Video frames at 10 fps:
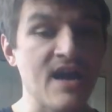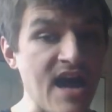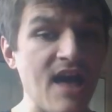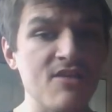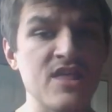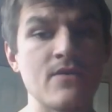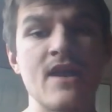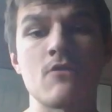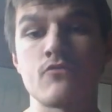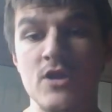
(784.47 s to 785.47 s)
Kyle Seago
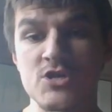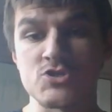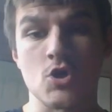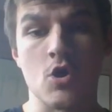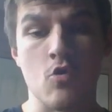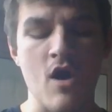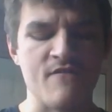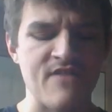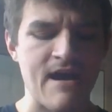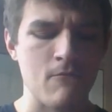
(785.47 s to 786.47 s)
had a really strong
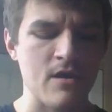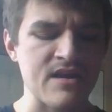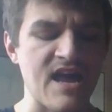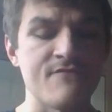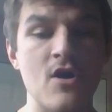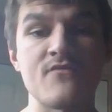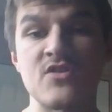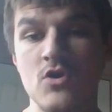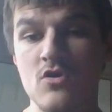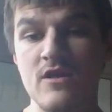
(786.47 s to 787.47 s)
qualifying run, got involved in
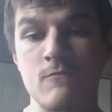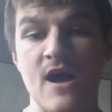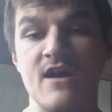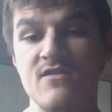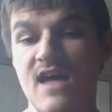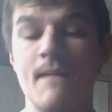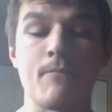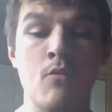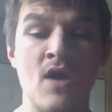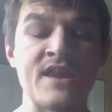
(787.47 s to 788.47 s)
the early wreck on lap
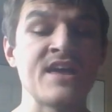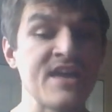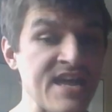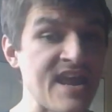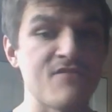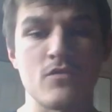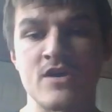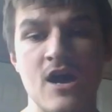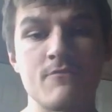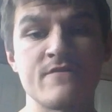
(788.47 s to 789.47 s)
1. He never
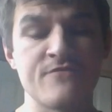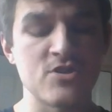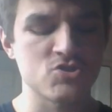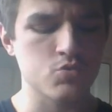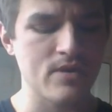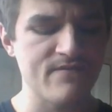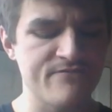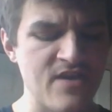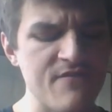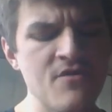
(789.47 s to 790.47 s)
recovered, finished
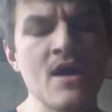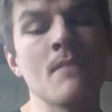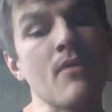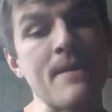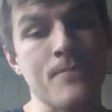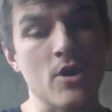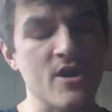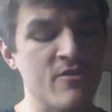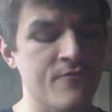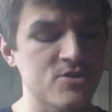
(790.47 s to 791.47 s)
25th. Blaine
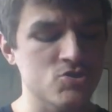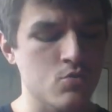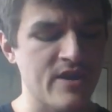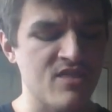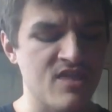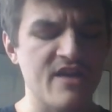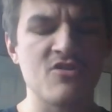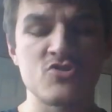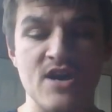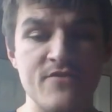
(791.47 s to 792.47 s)
Perkins finished
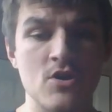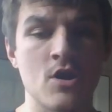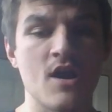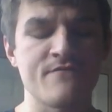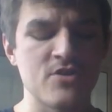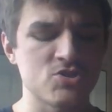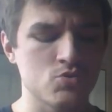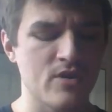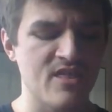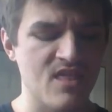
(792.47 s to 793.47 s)
26th. Jeffrey Earnhardt
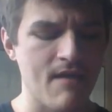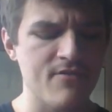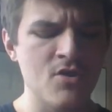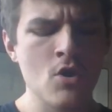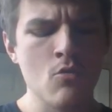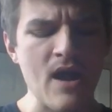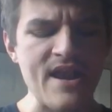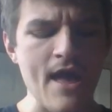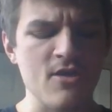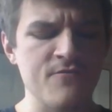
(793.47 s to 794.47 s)
finished 27th.
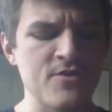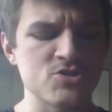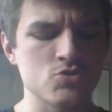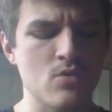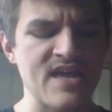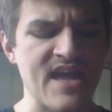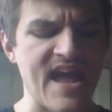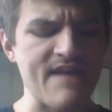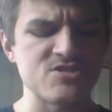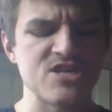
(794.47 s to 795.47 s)
Ryan Ellis finished
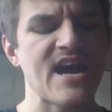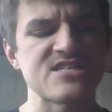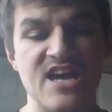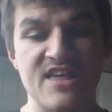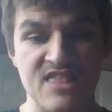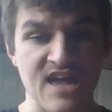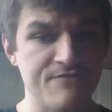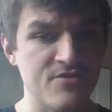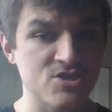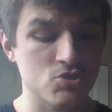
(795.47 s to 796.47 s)
28th. Chad
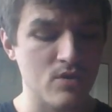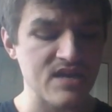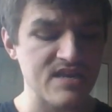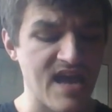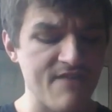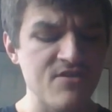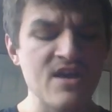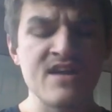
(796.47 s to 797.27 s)
Chastain finished 29th.